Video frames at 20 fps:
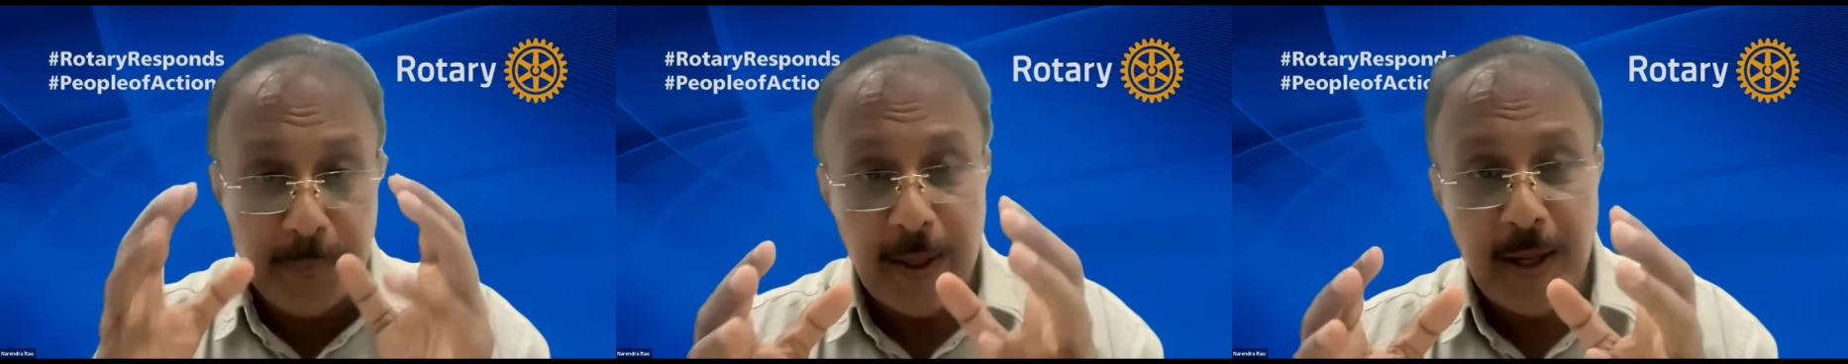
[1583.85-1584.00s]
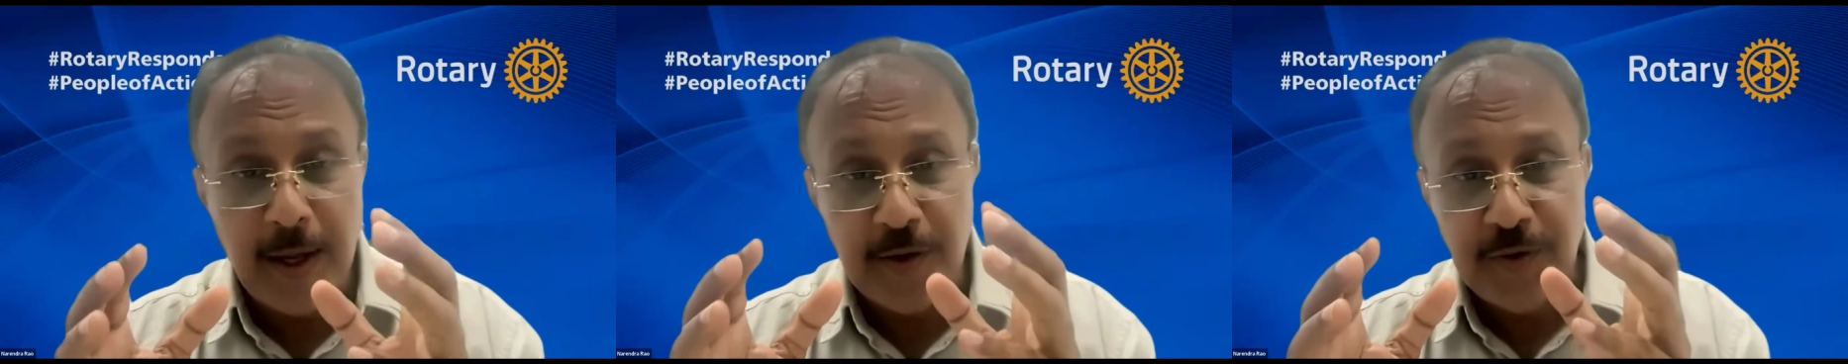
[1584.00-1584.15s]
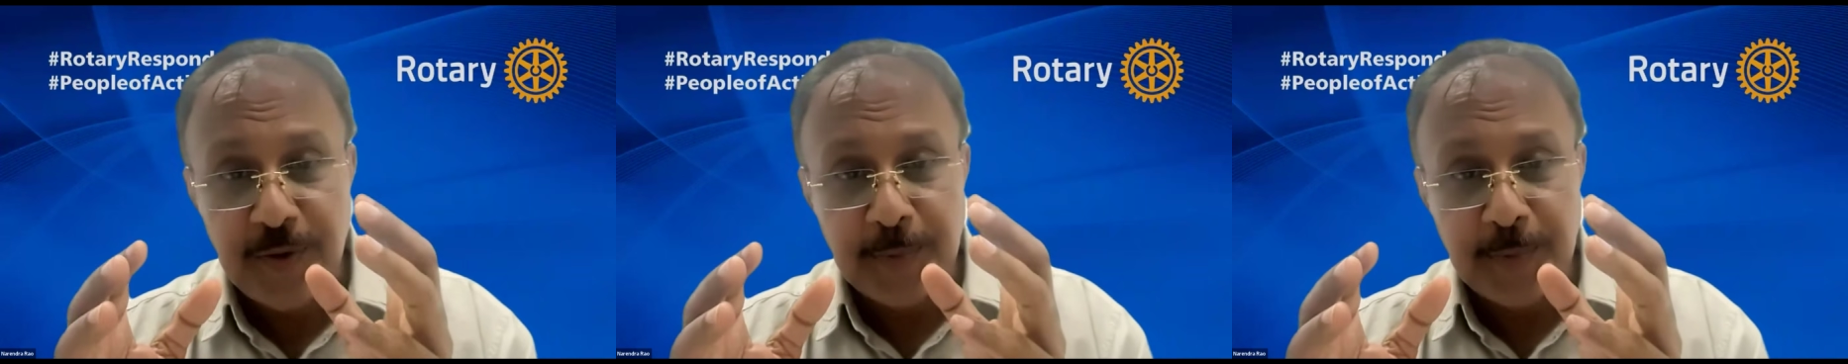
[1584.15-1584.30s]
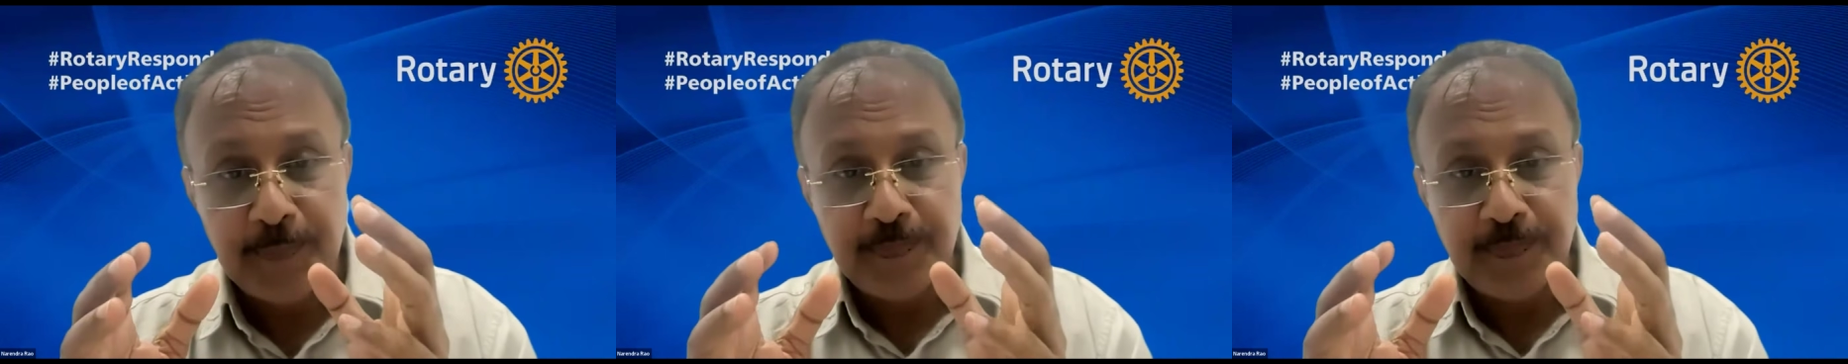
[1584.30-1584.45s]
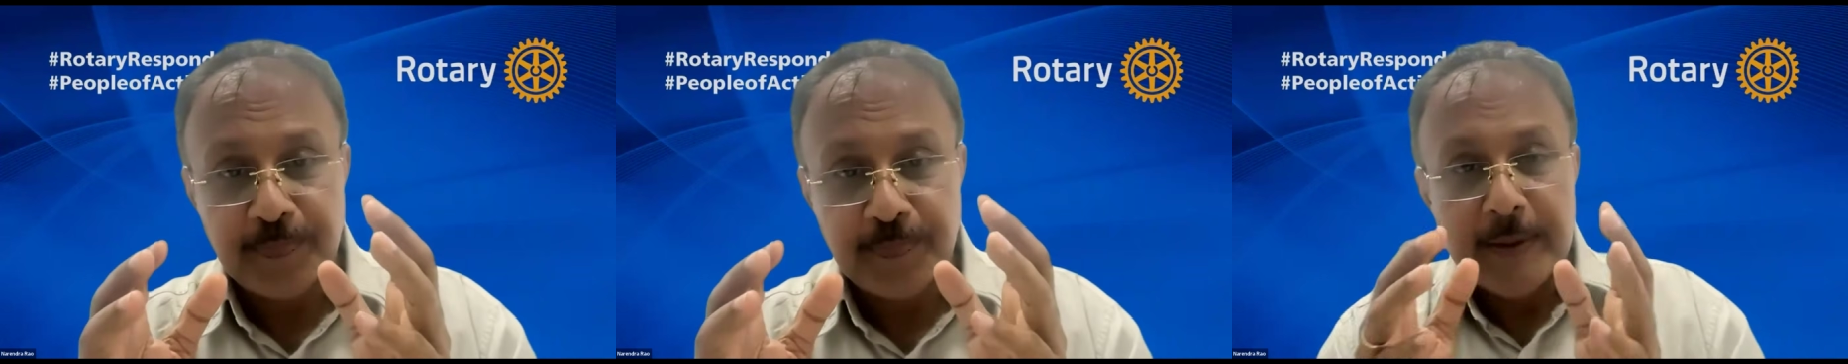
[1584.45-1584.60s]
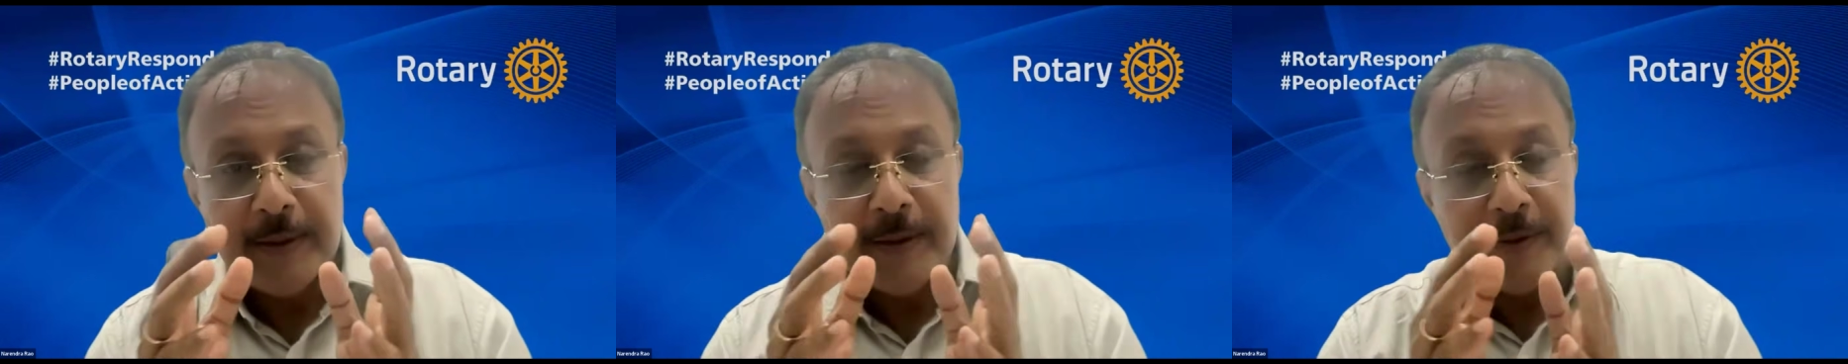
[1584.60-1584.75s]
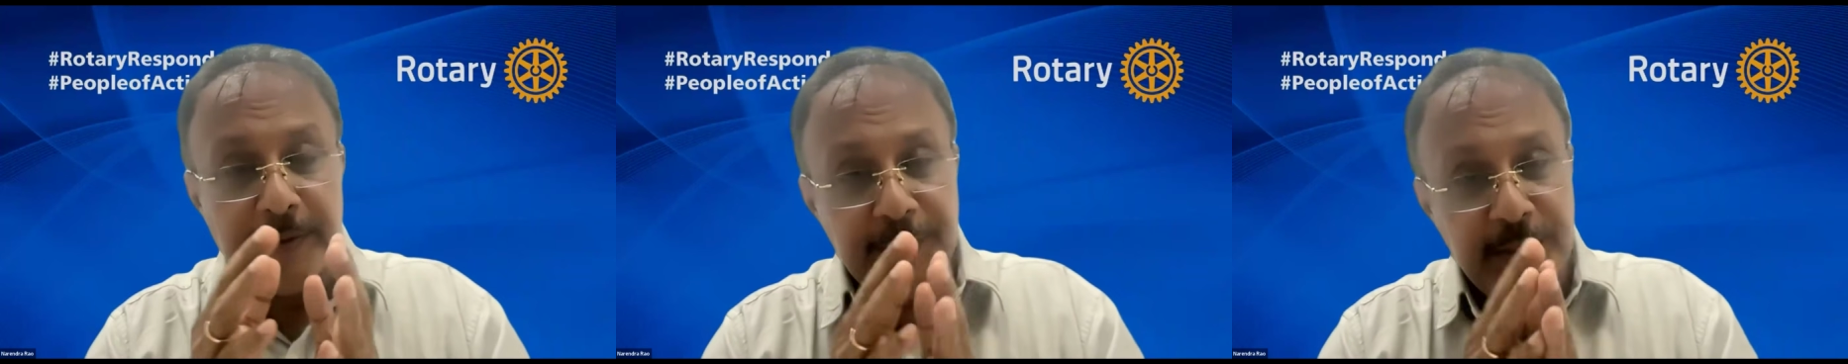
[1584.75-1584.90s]
Plus,
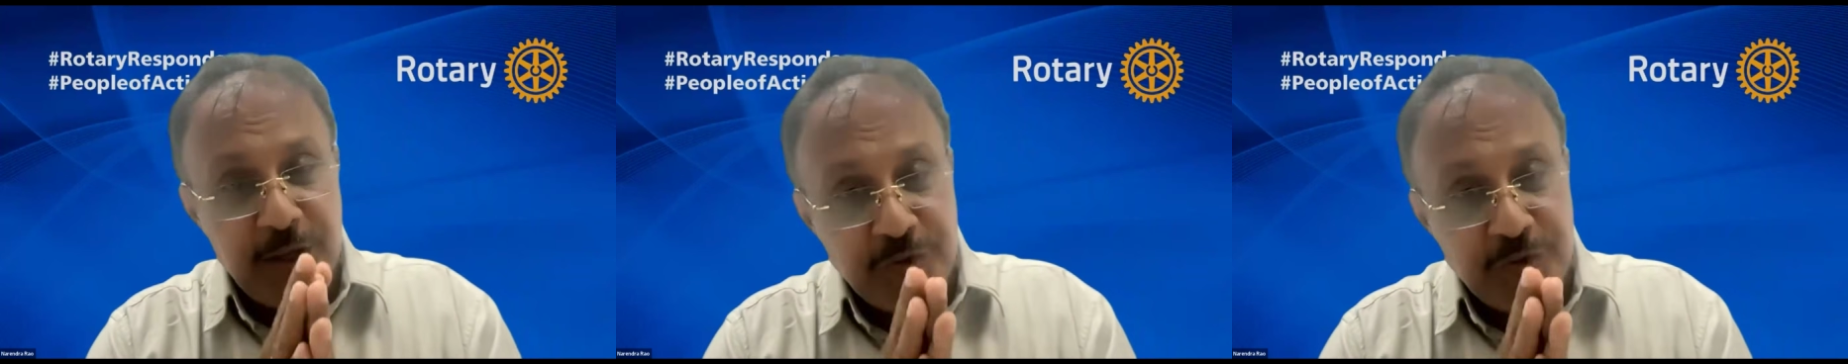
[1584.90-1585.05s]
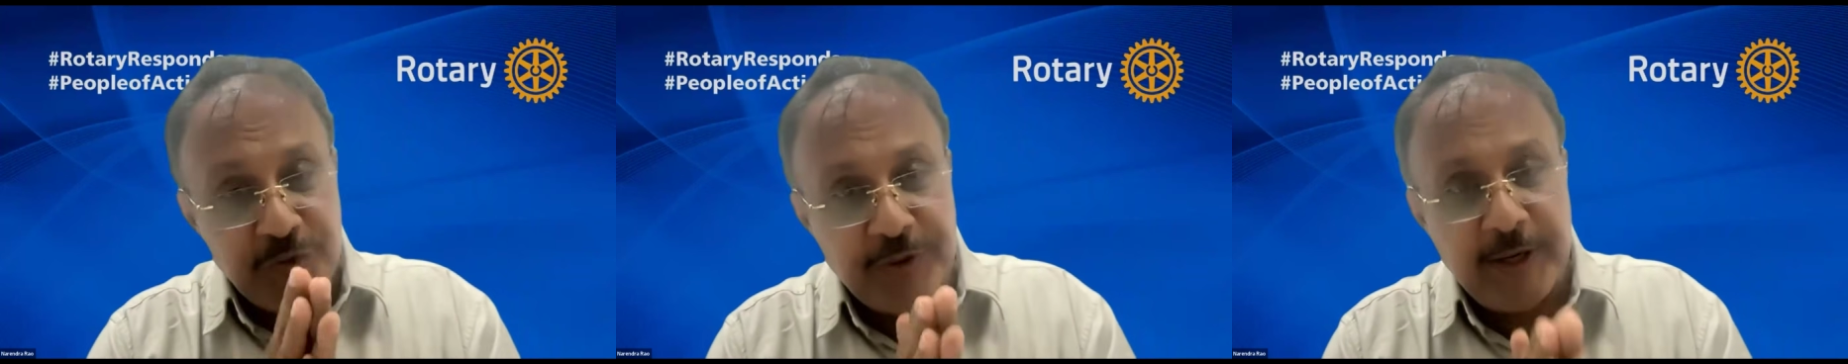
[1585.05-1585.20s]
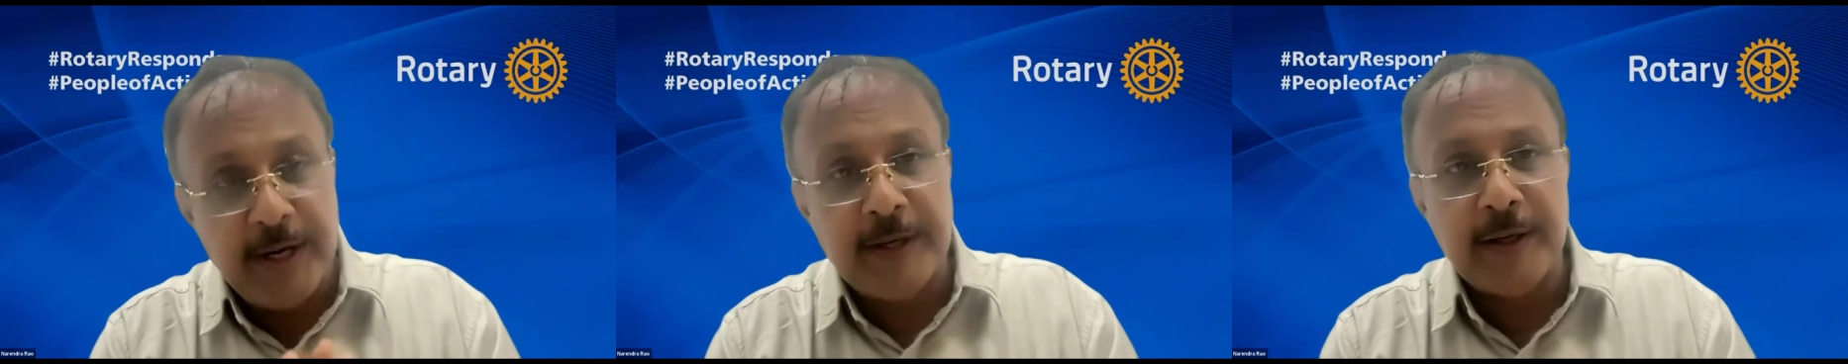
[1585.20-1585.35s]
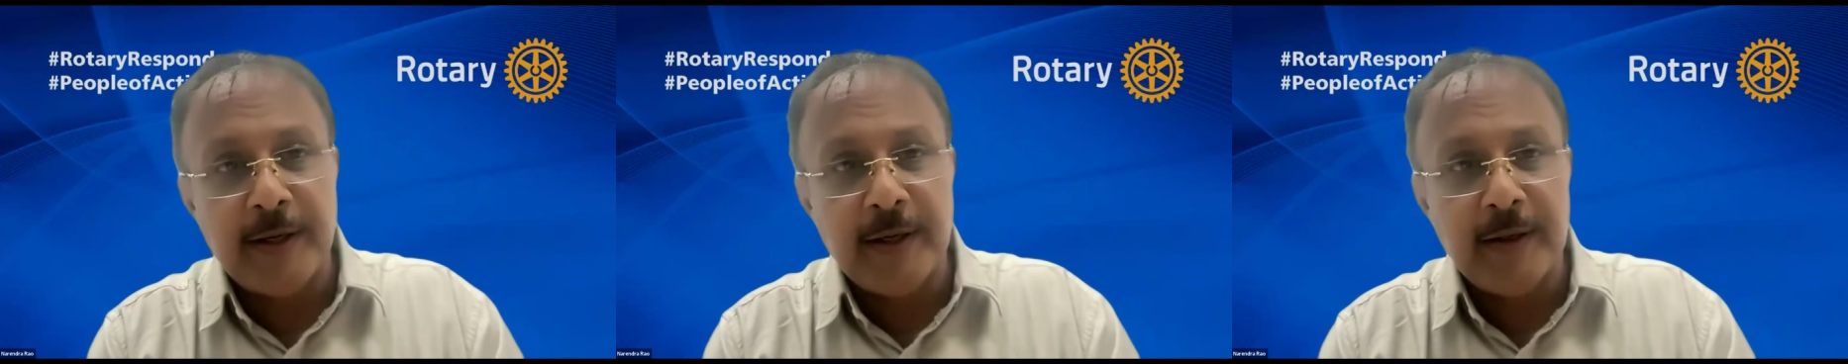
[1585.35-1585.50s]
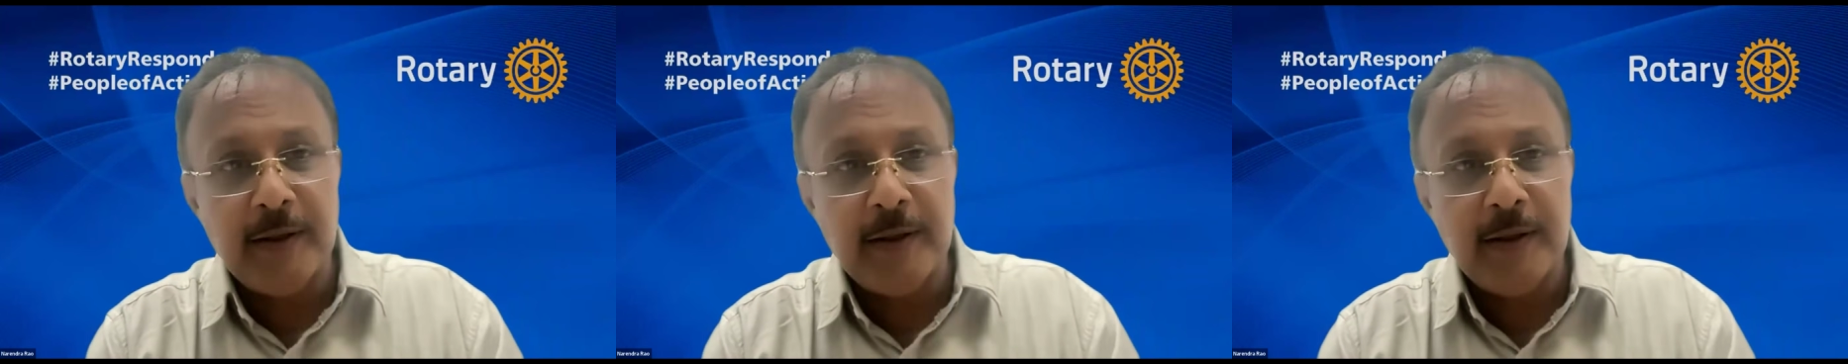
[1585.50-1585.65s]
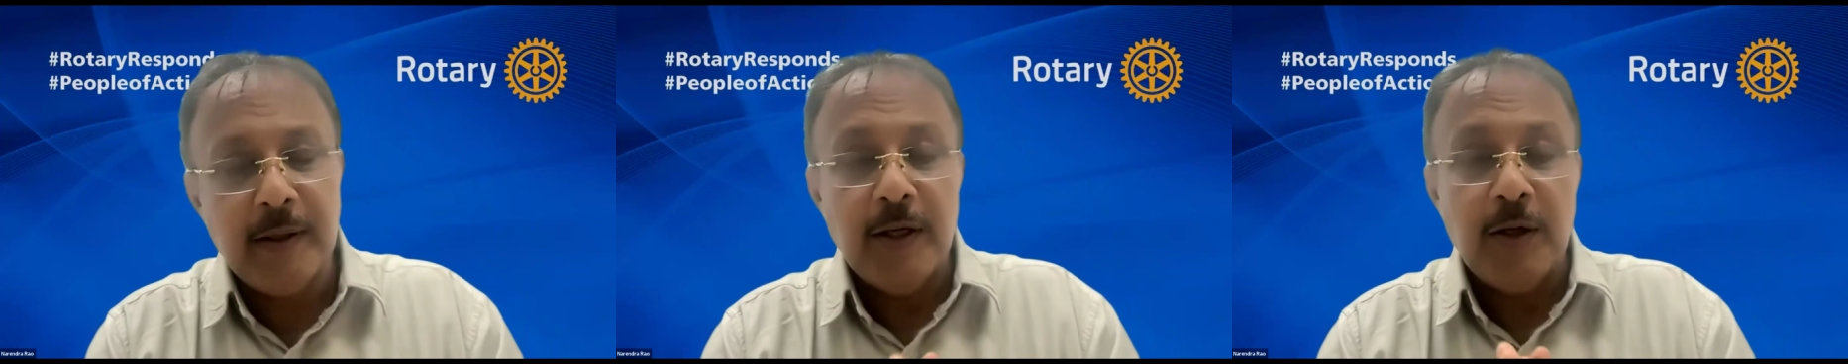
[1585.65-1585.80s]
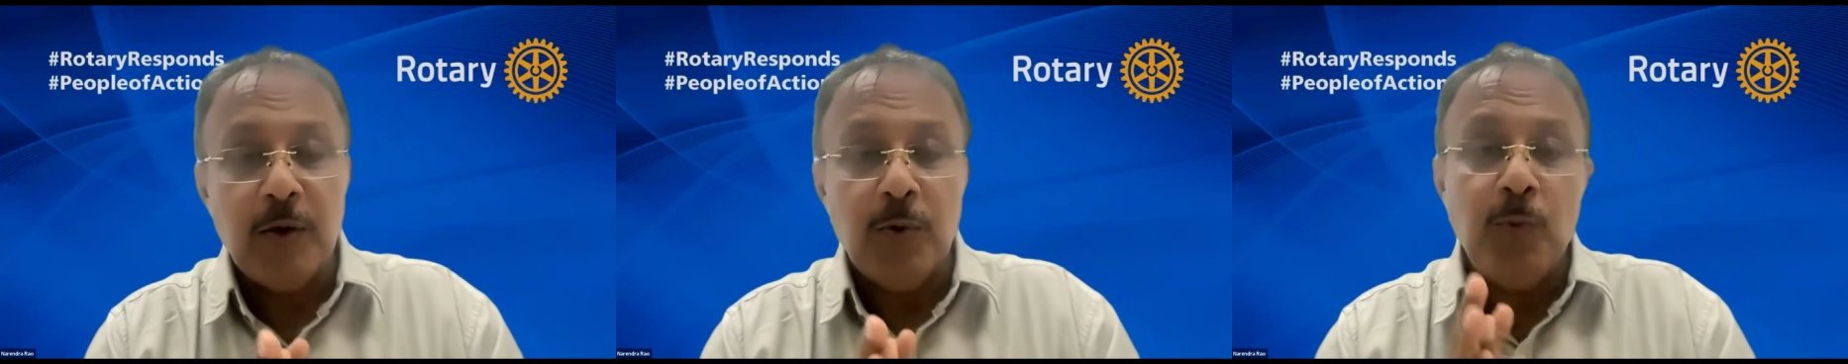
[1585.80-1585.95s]
this data